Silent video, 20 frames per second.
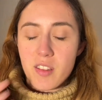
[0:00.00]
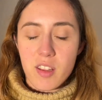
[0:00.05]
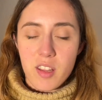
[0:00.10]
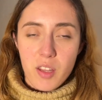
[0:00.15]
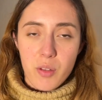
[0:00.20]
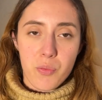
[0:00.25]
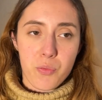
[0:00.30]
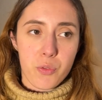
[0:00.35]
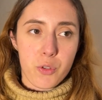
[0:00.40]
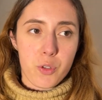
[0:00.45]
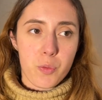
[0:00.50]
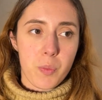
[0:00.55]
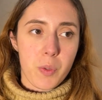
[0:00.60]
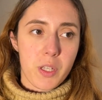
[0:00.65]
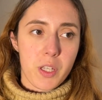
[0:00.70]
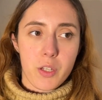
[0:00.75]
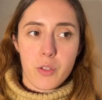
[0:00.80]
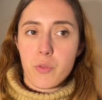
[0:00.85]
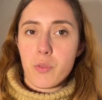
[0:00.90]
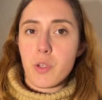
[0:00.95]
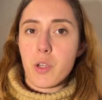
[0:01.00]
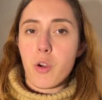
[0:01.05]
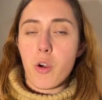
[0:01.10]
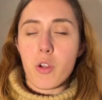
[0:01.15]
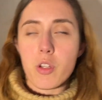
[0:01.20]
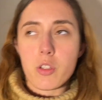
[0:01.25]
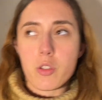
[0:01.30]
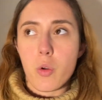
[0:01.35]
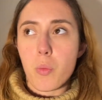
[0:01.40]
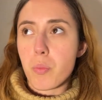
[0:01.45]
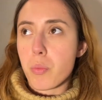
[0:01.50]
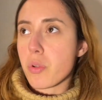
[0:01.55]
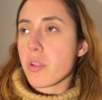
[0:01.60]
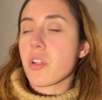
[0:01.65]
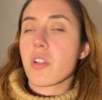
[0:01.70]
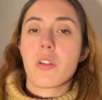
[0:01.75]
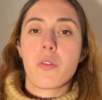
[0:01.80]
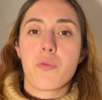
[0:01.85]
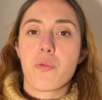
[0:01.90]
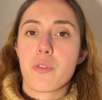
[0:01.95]
the fruit, because we call it completely
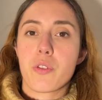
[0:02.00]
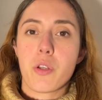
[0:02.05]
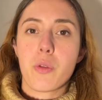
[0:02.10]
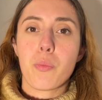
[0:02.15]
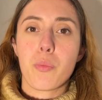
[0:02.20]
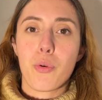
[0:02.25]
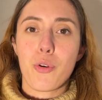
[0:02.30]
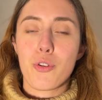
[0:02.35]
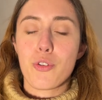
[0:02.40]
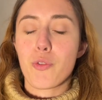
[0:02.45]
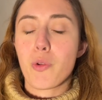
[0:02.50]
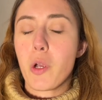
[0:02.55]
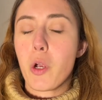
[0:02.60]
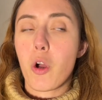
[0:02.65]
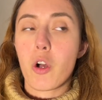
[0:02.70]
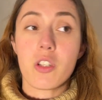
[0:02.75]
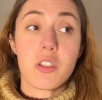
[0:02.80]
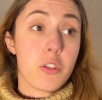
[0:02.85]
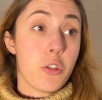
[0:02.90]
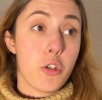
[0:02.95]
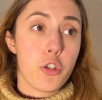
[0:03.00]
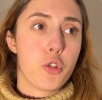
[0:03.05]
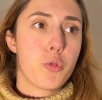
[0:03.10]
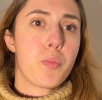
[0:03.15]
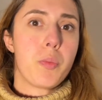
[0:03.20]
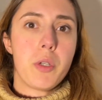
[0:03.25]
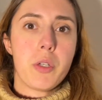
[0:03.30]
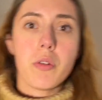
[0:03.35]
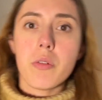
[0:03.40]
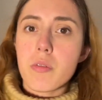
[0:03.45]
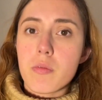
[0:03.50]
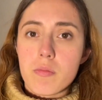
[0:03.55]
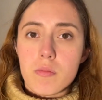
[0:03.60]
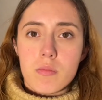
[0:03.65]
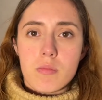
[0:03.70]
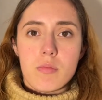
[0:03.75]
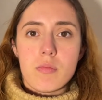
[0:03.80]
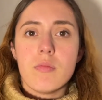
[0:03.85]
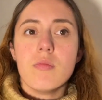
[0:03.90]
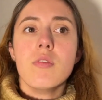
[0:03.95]
different in Portugal. We call it diospir,
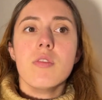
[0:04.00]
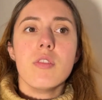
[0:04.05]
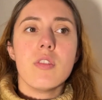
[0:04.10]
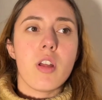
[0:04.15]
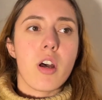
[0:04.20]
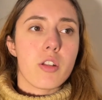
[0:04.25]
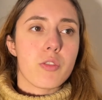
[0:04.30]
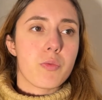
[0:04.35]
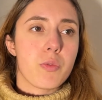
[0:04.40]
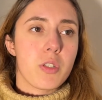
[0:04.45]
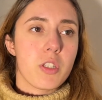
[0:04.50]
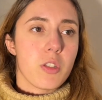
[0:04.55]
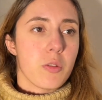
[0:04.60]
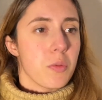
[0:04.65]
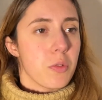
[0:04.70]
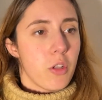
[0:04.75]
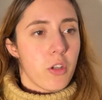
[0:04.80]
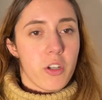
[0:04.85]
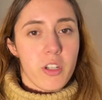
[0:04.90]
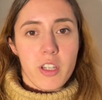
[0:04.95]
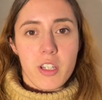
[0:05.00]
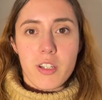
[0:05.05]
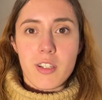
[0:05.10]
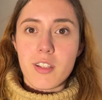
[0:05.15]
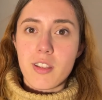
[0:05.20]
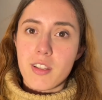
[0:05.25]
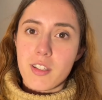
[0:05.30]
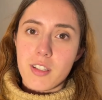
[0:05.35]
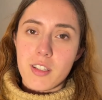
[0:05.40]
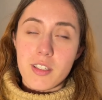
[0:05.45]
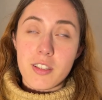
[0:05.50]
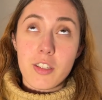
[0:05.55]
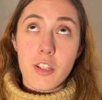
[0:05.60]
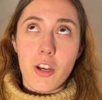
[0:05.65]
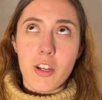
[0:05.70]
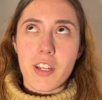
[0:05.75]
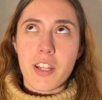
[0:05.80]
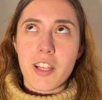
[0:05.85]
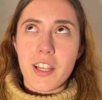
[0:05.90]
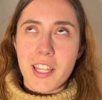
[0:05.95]
not
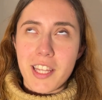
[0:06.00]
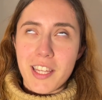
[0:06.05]
a